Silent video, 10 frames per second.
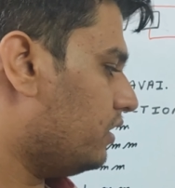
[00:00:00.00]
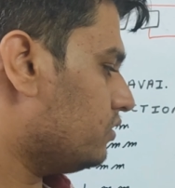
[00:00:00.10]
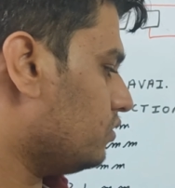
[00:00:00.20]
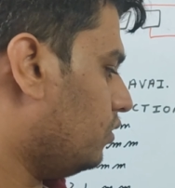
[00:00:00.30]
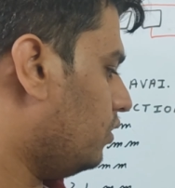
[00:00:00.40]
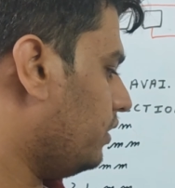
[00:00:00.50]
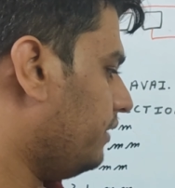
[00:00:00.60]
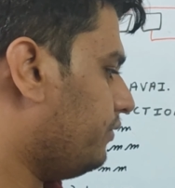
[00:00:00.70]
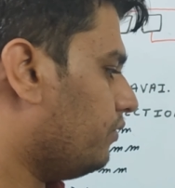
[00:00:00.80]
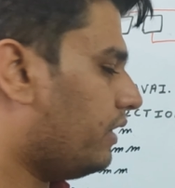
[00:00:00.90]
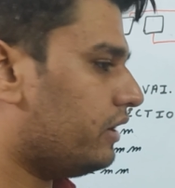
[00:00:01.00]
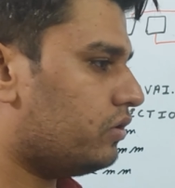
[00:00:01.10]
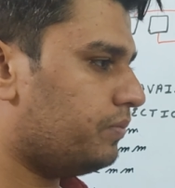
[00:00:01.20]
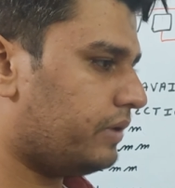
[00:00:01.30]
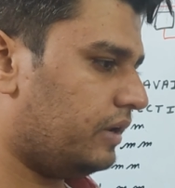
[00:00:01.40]
so if you want
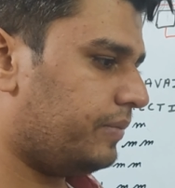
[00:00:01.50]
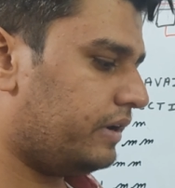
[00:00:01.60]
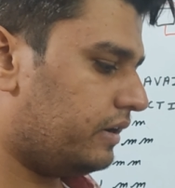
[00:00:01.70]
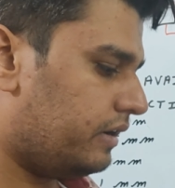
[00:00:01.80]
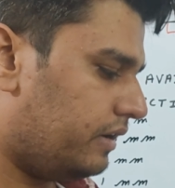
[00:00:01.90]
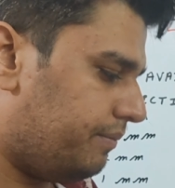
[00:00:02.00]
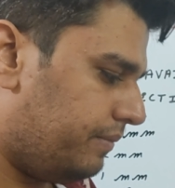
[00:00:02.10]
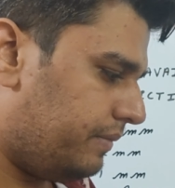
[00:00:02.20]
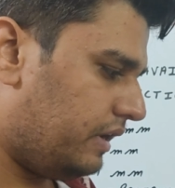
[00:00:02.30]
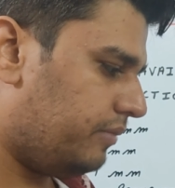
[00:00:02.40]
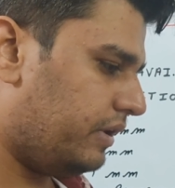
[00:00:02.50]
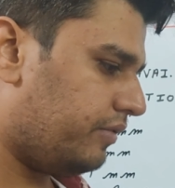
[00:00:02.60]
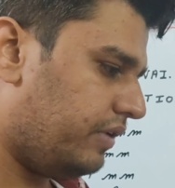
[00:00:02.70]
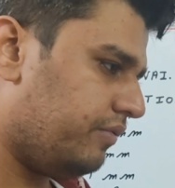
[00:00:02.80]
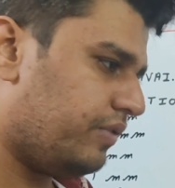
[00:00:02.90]
to keep it in
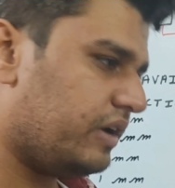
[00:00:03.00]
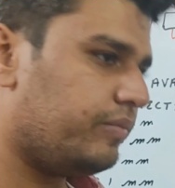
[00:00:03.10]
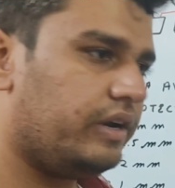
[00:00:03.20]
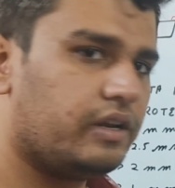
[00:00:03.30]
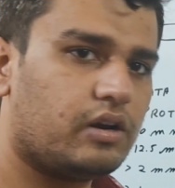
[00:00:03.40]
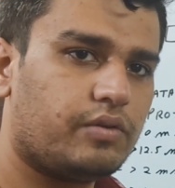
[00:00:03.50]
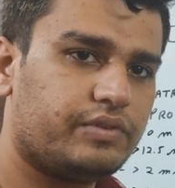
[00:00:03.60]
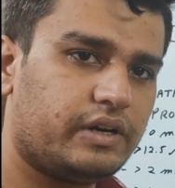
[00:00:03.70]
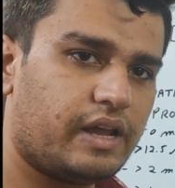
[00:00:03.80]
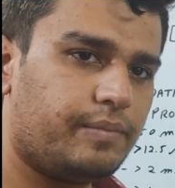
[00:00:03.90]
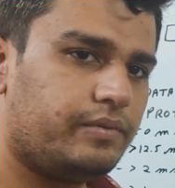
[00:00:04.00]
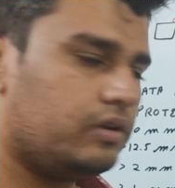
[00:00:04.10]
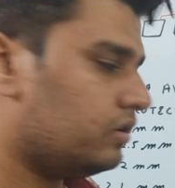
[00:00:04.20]
between 1 meter of the depth,